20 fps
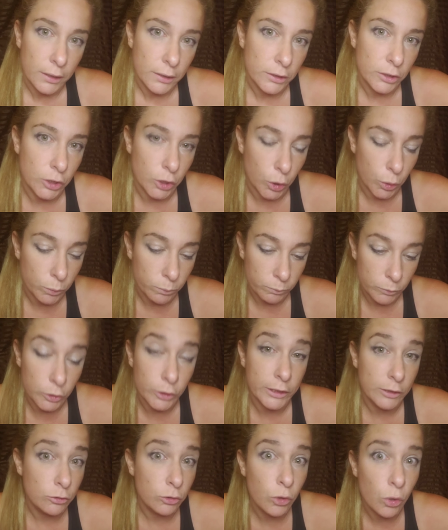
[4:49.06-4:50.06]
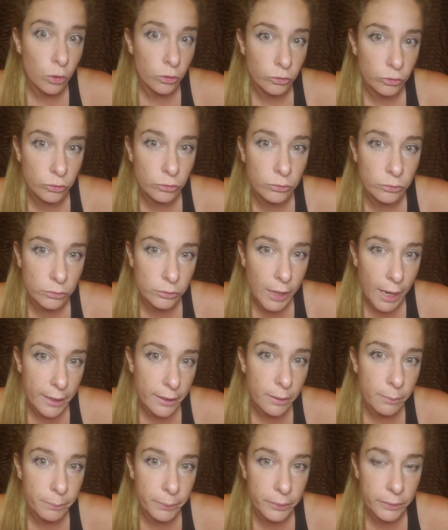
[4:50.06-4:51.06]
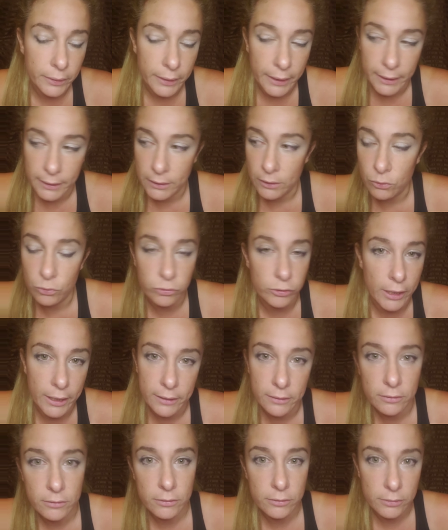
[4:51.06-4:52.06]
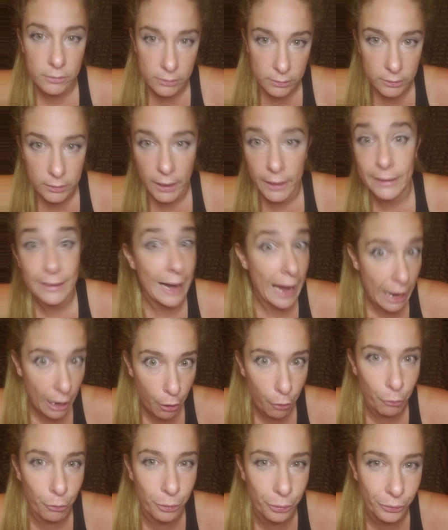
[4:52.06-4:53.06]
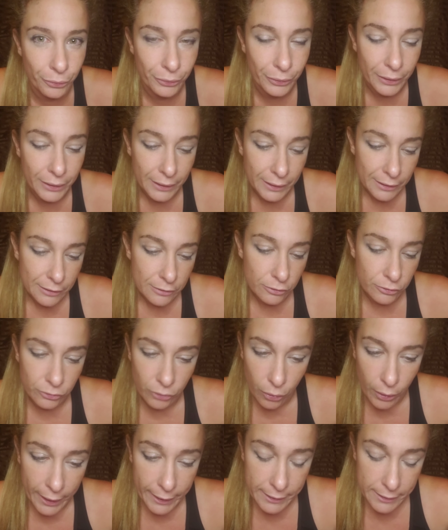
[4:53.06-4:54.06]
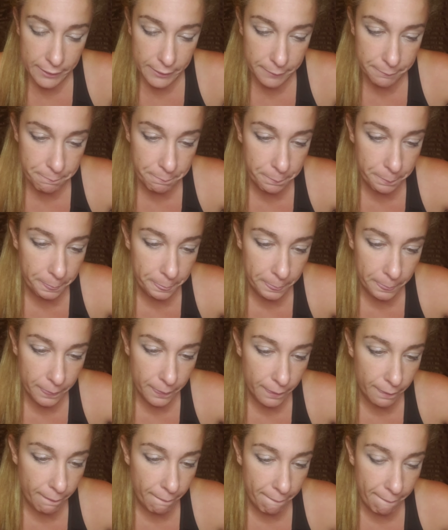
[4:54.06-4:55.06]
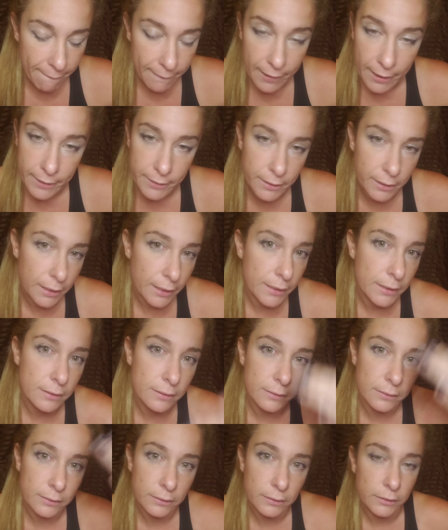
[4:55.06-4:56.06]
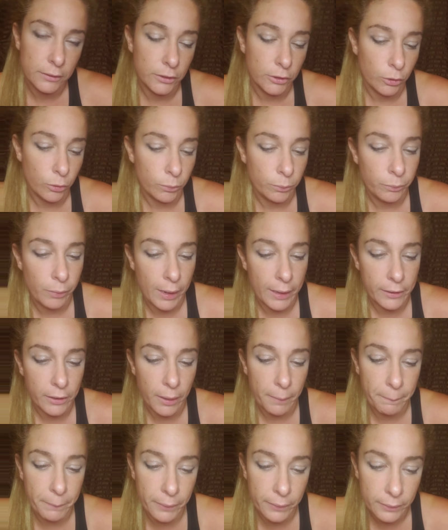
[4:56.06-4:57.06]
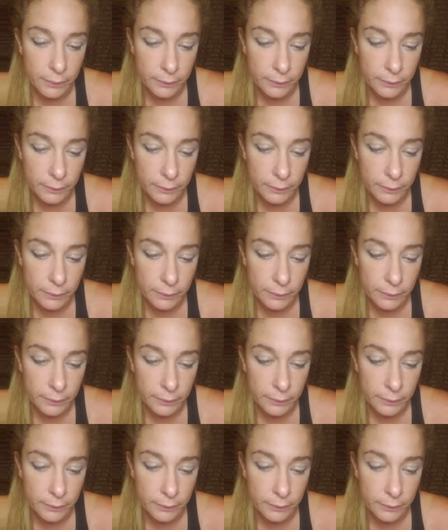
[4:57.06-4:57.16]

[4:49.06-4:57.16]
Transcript: you need to go tie up any loose ends, and now. So it kind of like brought up